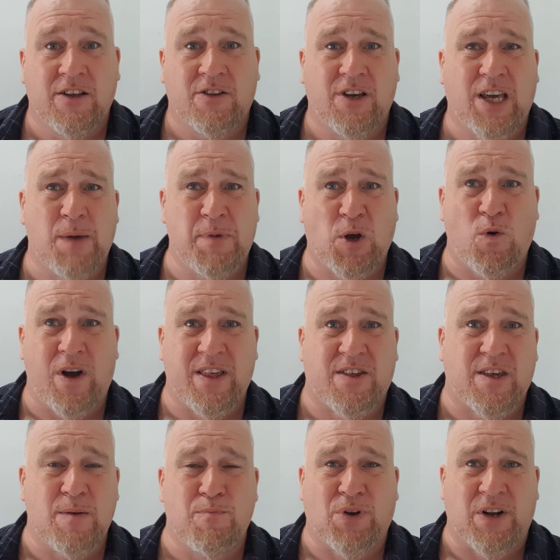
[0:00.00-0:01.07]
So keep it quite
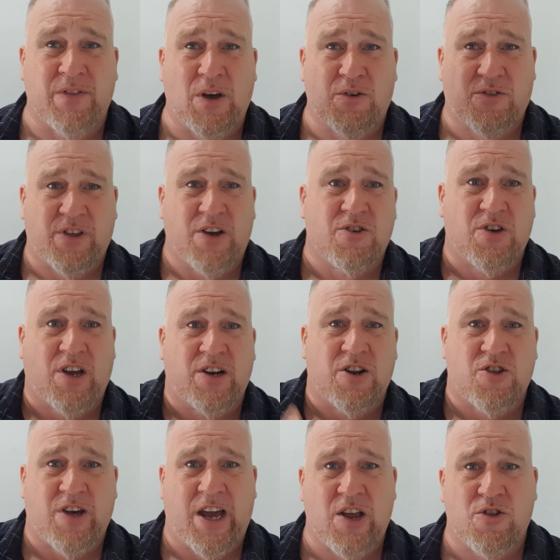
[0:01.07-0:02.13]
simple, and those things are gonna
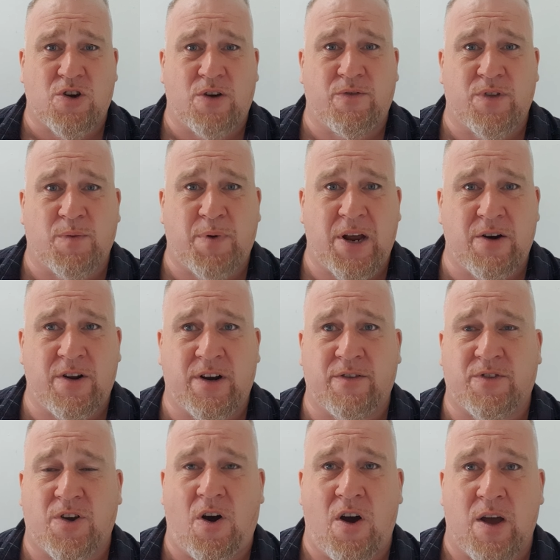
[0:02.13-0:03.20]
change over the period
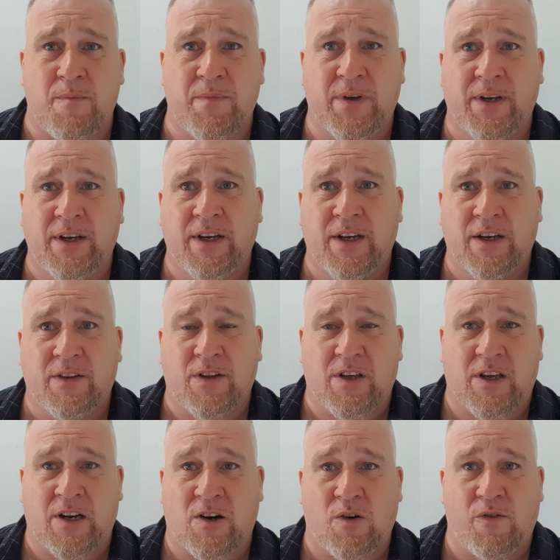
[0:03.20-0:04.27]
of time,
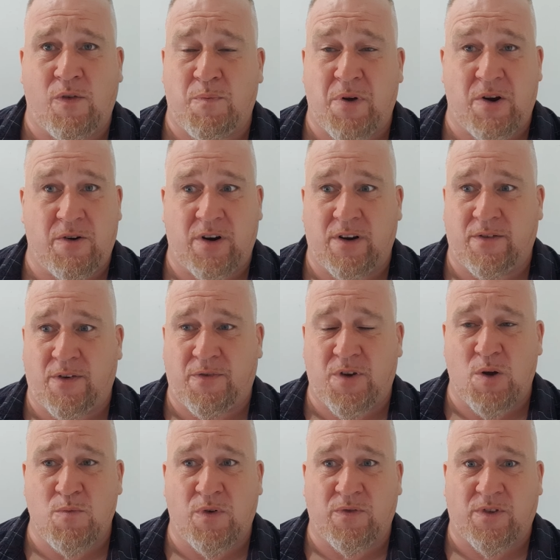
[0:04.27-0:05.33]
that, you know, over a period of a
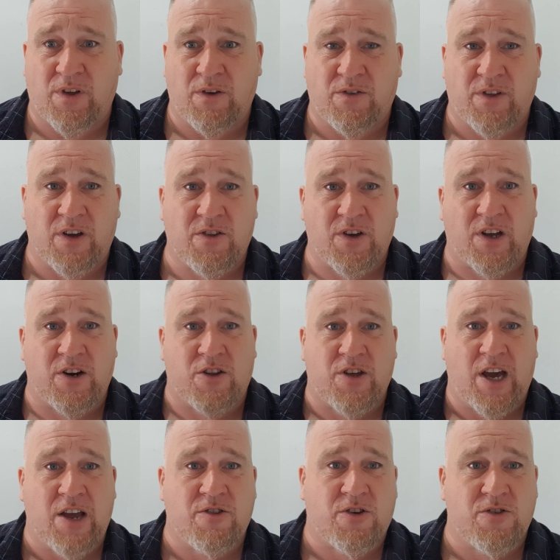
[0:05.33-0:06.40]
few months, those things are gonna
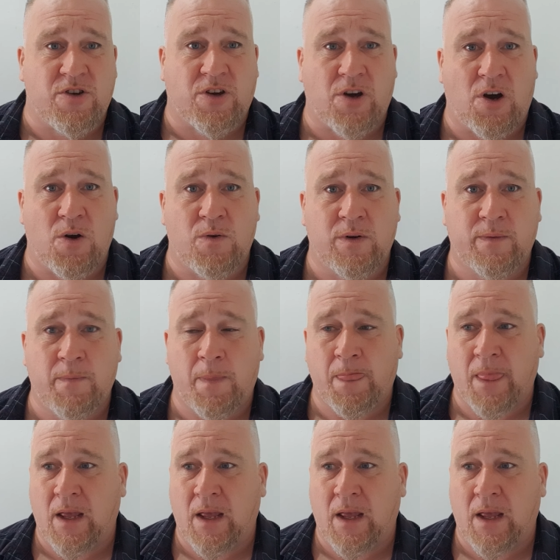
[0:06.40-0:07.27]
change as you go,